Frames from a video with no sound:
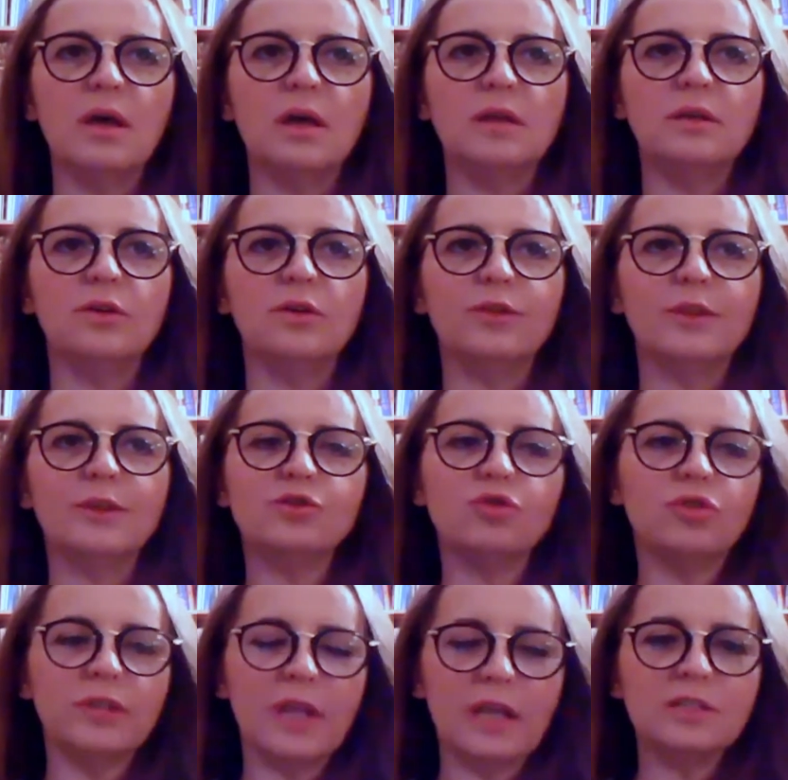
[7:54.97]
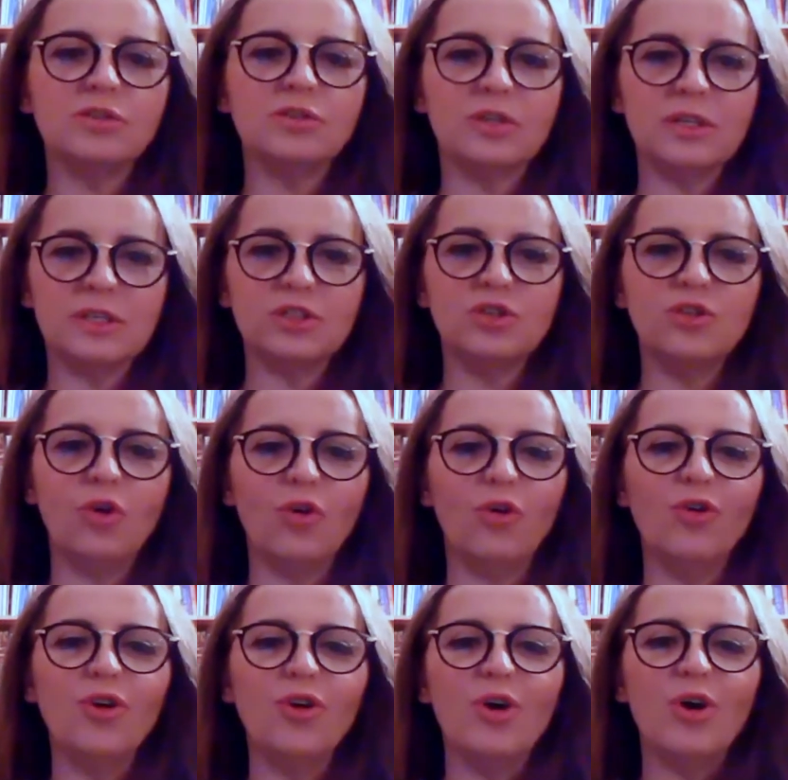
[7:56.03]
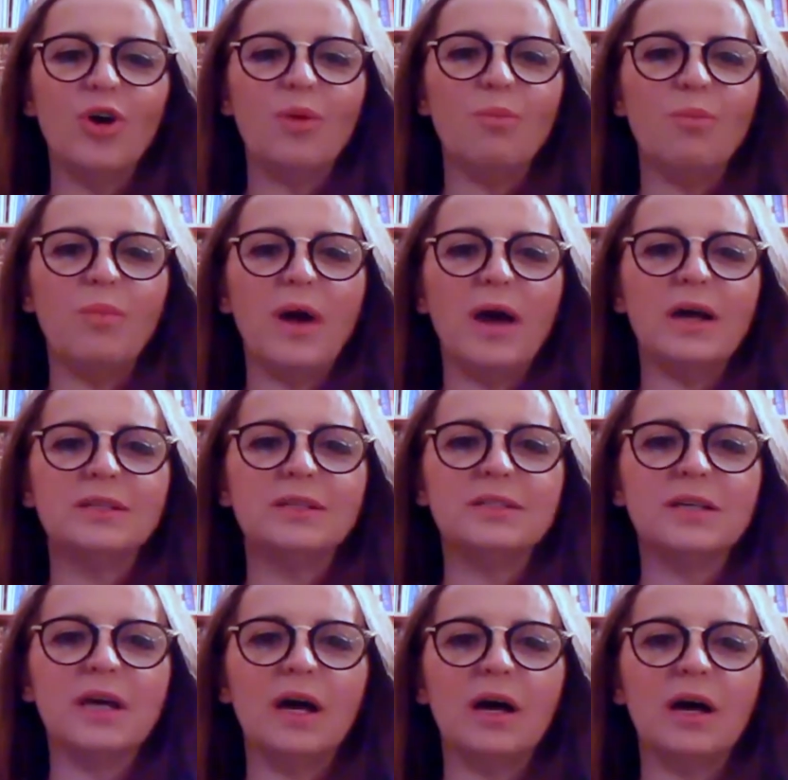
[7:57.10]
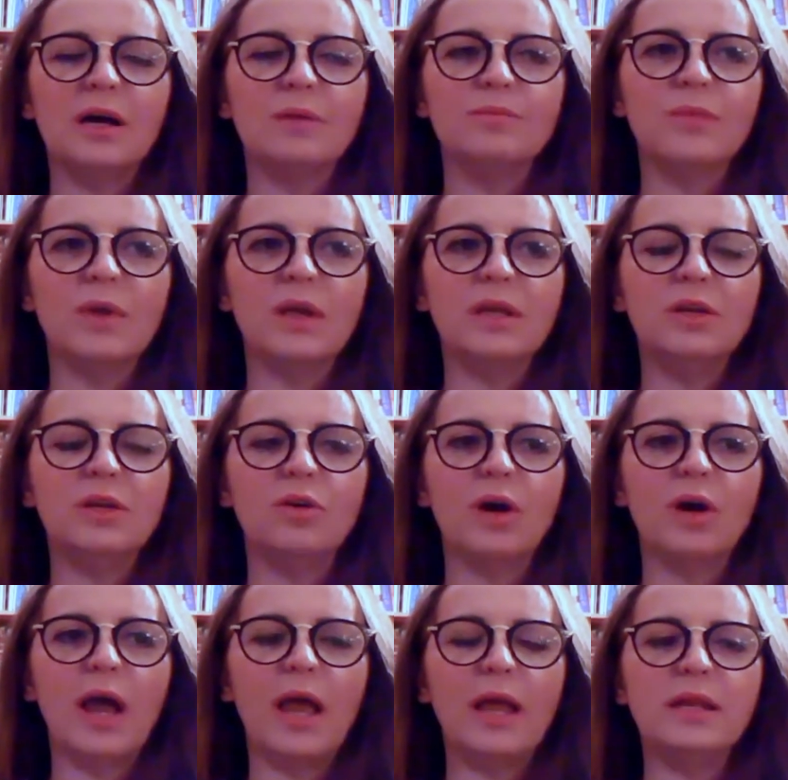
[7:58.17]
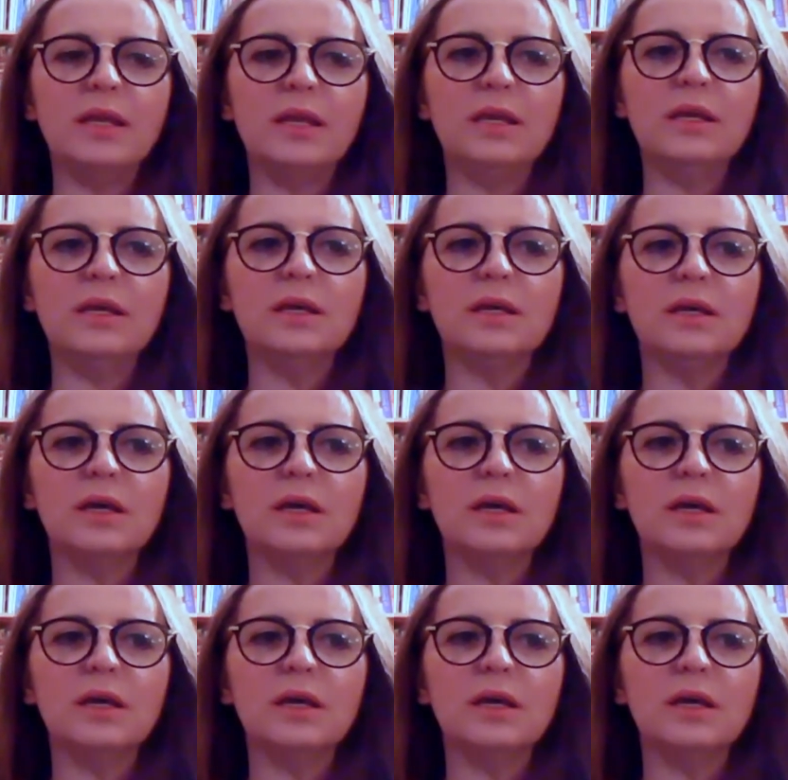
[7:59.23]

The short answer is no. But, any